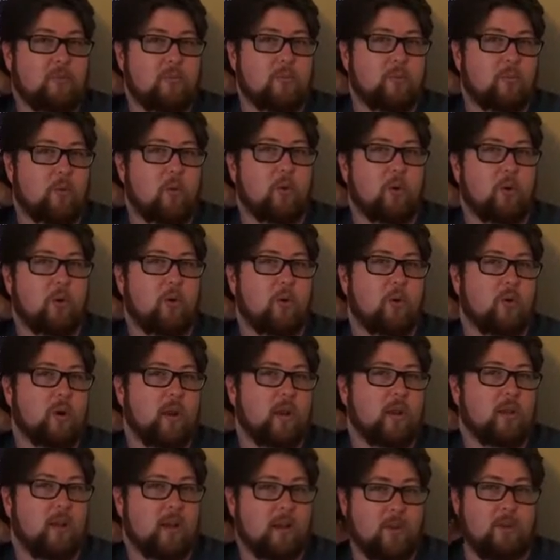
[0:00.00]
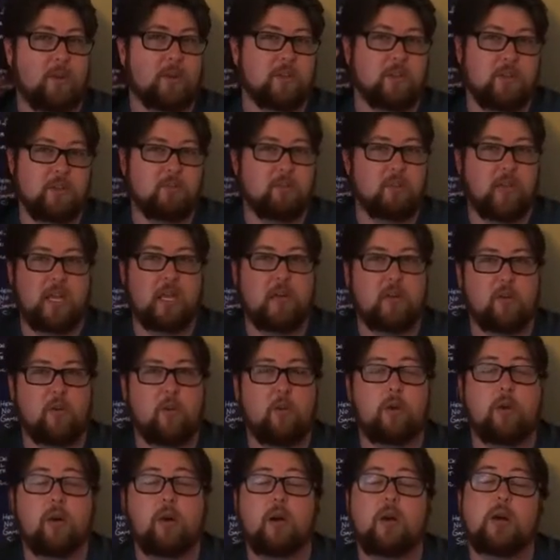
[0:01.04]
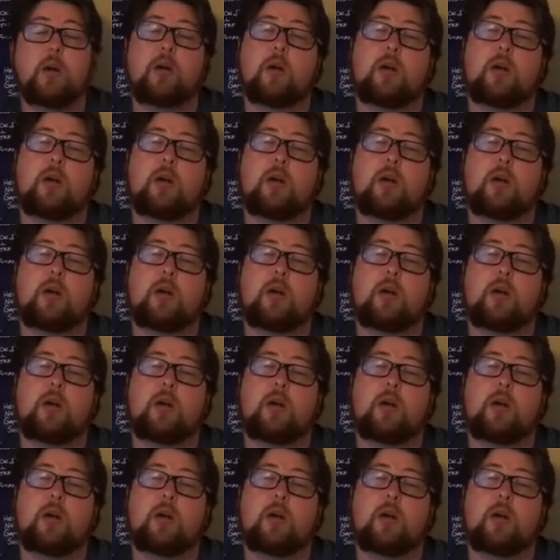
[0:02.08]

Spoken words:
more gory, like it wasn't just blatant gore.